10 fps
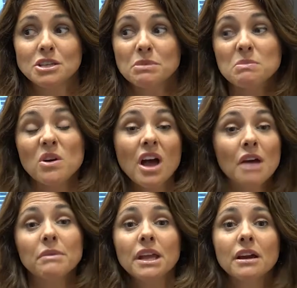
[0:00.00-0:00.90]
So people
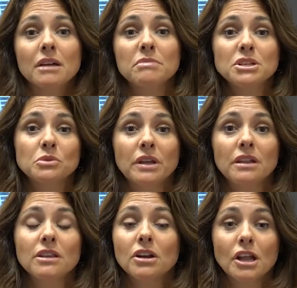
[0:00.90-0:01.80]
come here
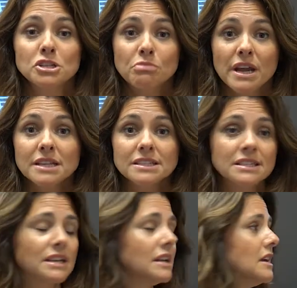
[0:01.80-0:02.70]
between their lunch breaks
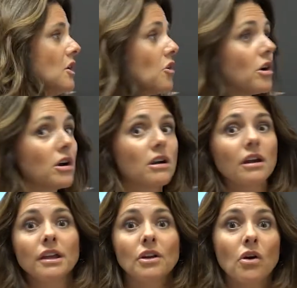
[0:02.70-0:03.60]
or
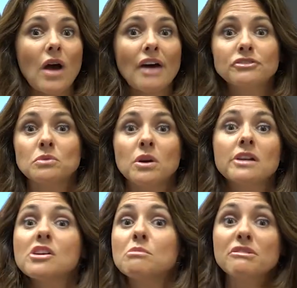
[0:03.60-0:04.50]
after
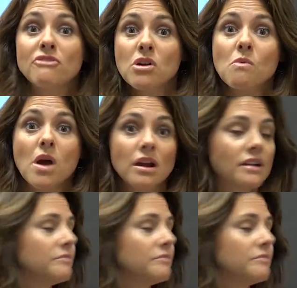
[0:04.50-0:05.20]
work or before work.